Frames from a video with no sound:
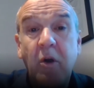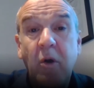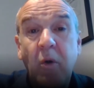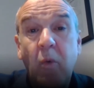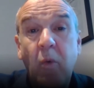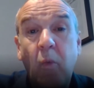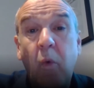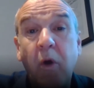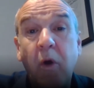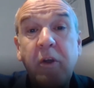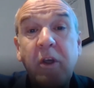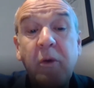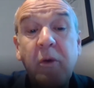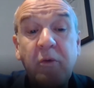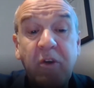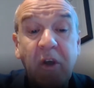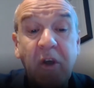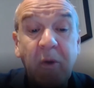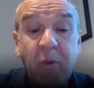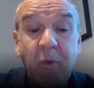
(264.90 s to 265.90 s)
What you
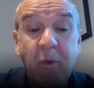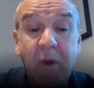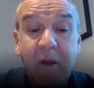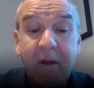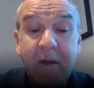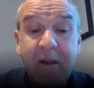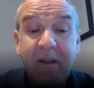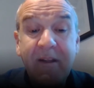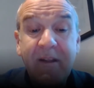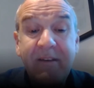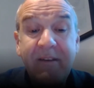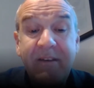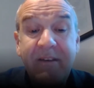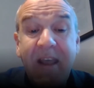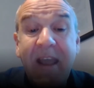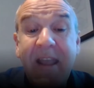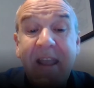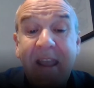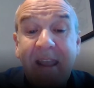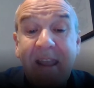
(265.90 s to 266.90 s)
do
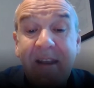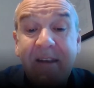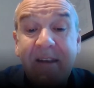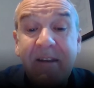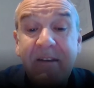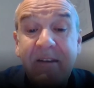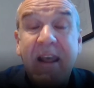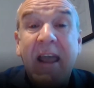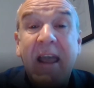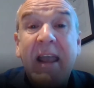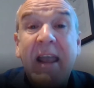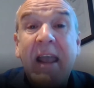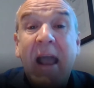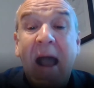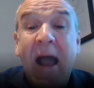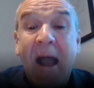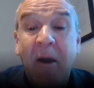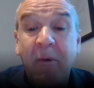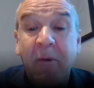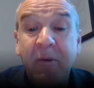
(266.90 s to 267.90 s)
day in, day
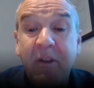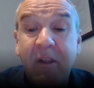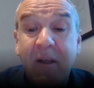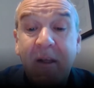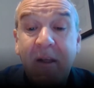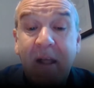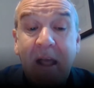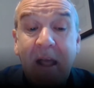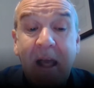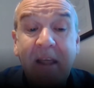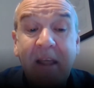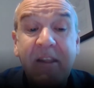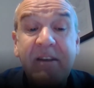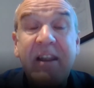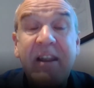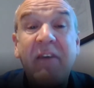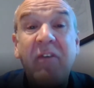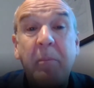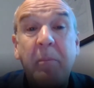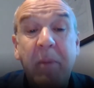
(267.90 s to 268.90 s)
out has
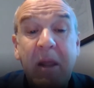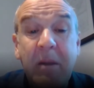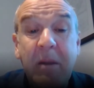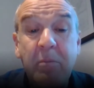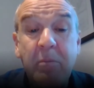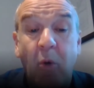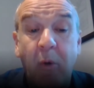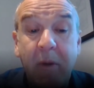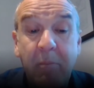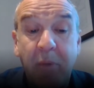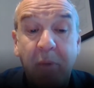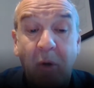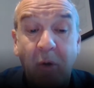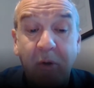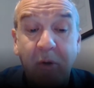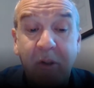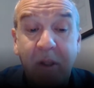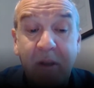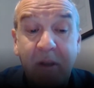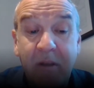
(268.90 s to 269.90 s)
never been more
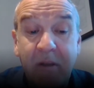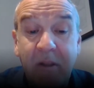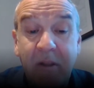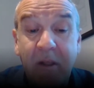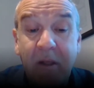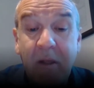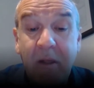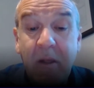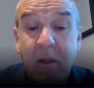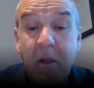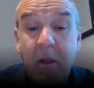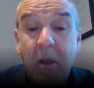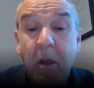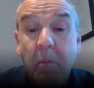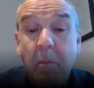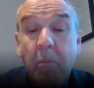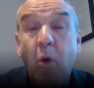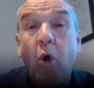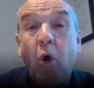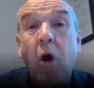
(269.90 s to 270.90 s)
important,
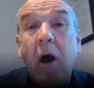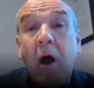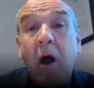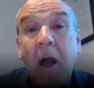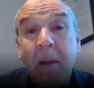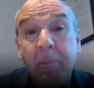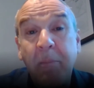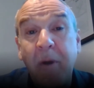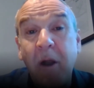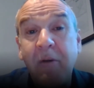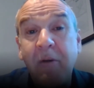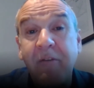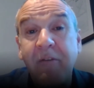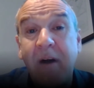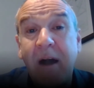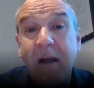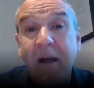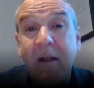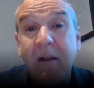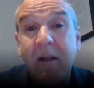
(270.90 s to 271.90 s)
more high
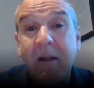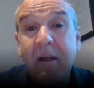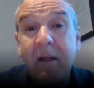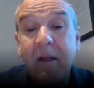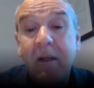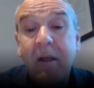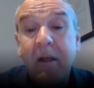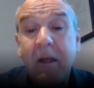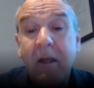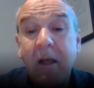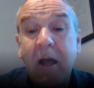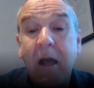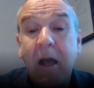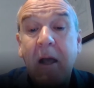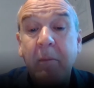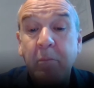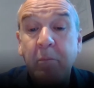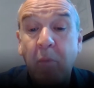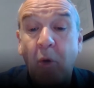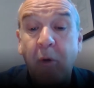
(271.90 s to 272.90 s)
profile
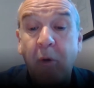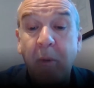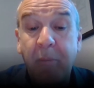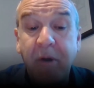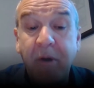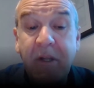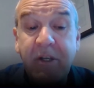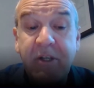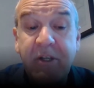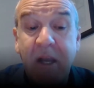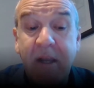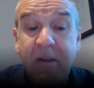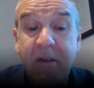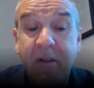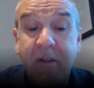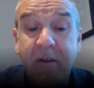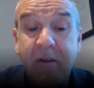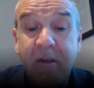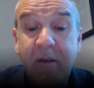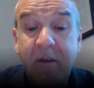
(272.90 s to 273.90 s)
and more appreciated.